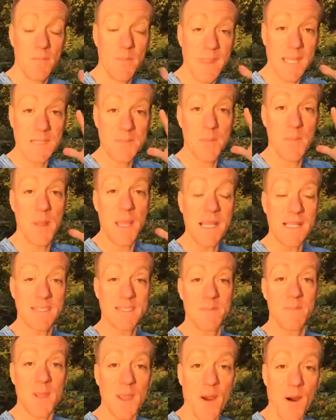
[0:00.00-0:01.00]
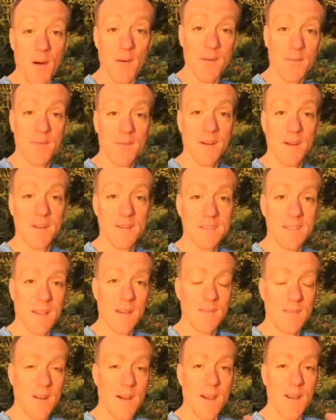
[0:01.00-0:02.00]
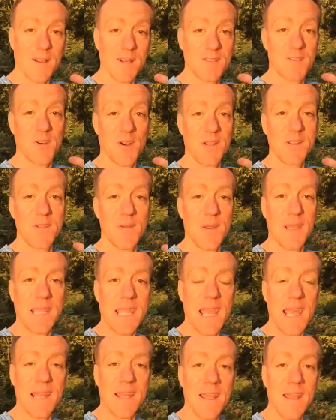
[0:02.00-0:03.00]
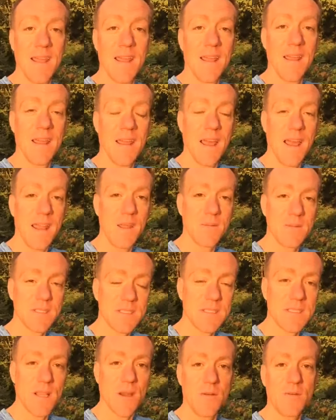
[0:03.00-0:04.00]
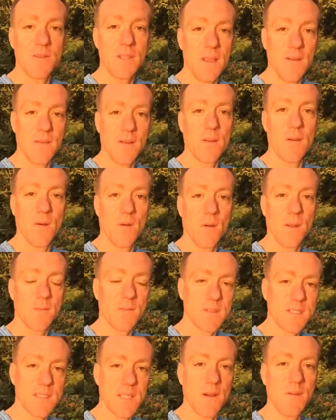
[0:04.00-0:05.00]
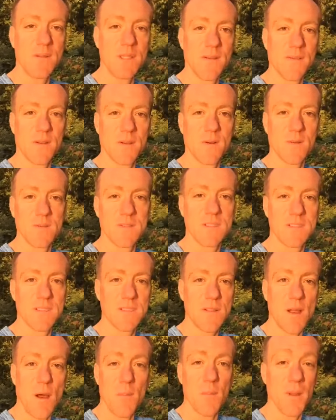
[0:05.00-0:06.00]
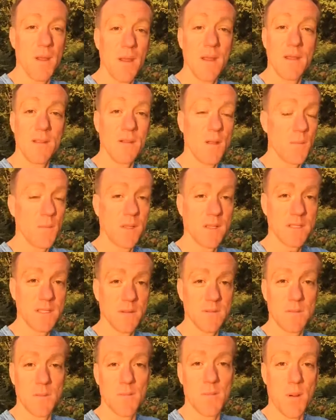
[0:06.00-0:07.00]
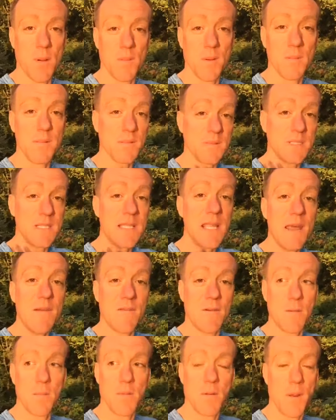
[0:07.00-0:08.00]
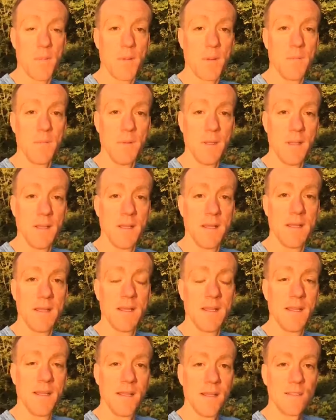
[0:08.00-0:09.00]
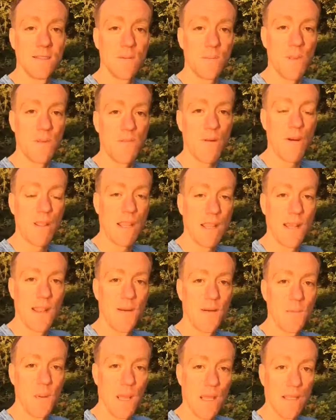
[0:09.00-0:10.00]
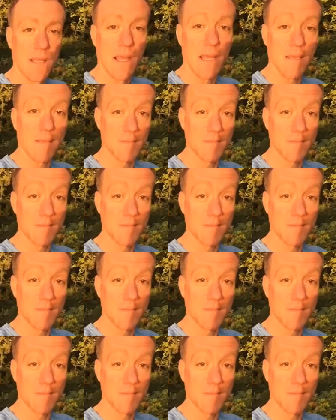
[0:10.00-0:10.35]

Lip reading: This pissed me off. I was like, right, I'm going to try and do it again. And it was so difficult. It was so difficult to stop. Not because there was a problem. It was never a problem. To be very clear about that.